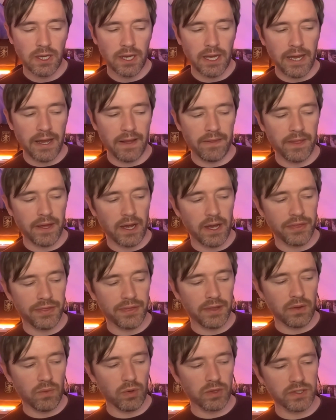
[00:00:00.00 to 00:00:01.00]
And that I
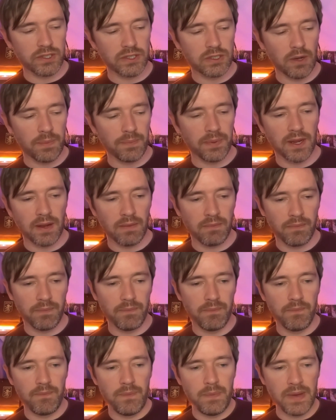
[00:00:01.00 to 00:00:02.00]
think what's stopping him
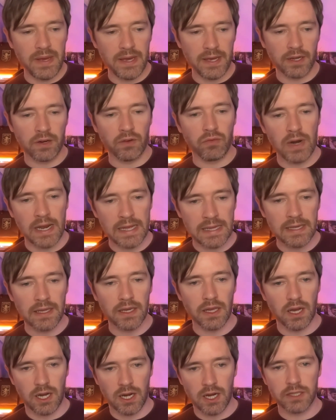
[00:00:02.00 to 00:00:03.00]
being a regular
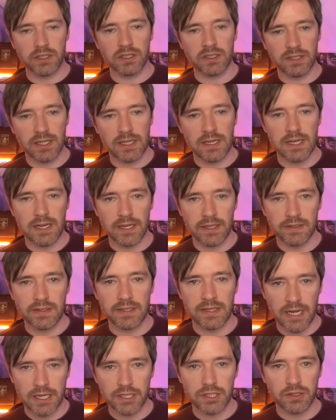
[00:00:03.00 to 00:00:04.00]
Argentina
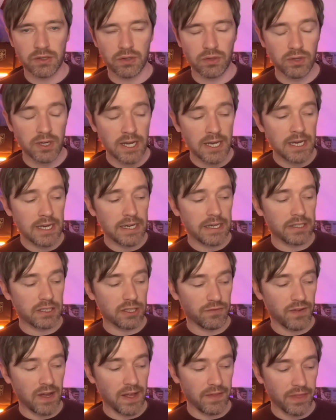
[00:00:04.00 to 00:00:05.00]
international is the
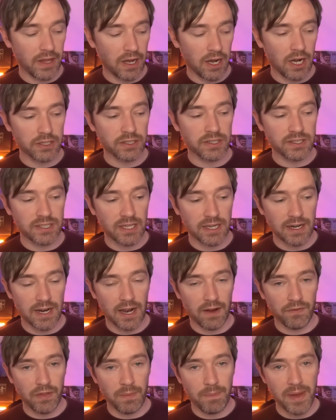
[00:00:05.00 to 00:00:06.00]
fact that Argentina
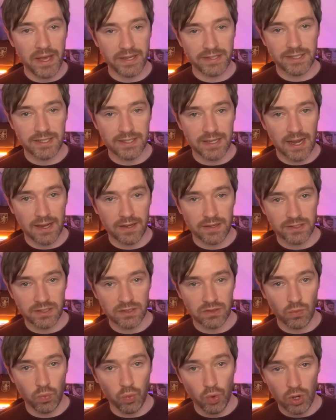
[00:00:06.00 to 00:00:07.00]
have the best attackers in
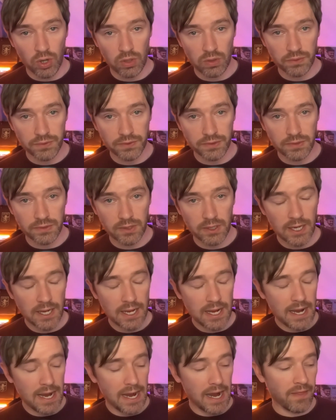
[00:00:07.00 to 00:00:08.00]
the world
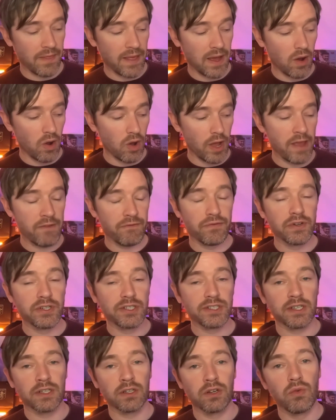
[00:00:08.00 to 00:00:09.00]
and that every
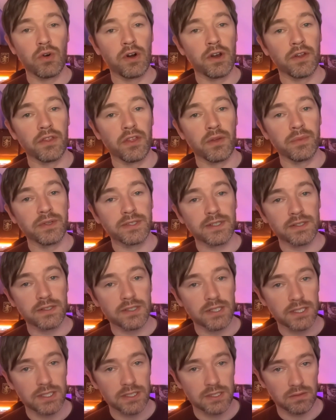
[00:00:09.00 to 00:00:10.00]
single one of them is
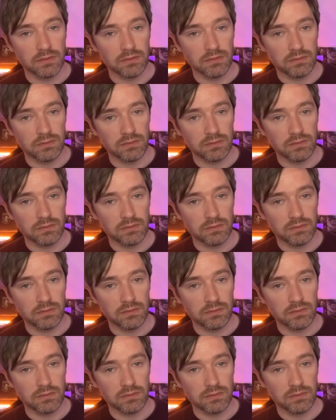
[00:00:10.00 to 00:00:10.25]
consistent.